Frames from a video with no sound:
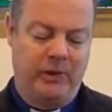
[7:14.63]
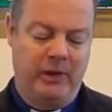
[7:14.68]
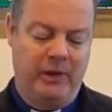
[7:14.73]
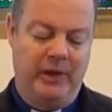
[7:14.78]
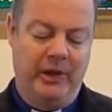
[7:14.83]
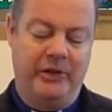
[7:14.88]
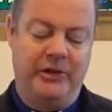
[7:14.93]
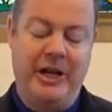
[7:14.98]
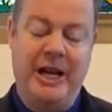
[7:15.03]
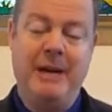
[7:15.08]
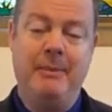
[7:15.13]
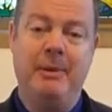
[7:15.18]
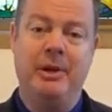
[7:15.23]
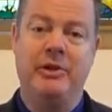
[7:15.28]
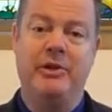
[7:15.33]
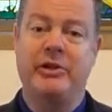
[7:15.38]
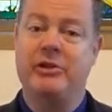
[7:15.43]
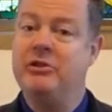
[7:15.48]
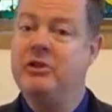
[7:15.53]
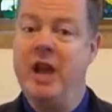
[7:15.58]
The
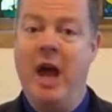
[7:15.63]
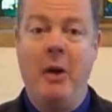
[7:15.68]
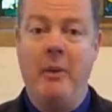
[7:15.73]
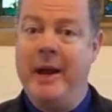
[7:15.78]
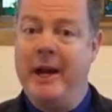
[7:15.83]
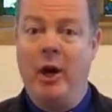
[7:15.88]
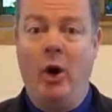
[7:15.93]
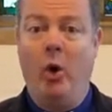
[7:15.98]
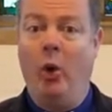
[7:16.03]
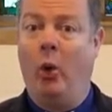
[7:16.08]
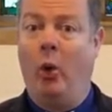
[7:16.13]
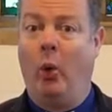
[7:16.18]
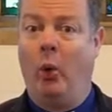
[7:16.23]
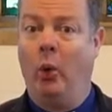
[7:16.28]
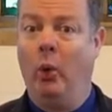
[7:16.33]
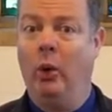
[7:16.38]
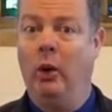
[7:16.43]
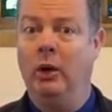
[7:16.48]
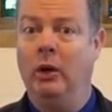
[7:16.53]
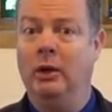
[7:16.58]
demons know it
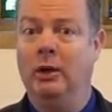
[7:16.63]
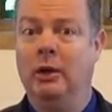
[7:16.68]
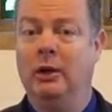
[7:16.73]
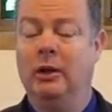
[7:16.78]
all,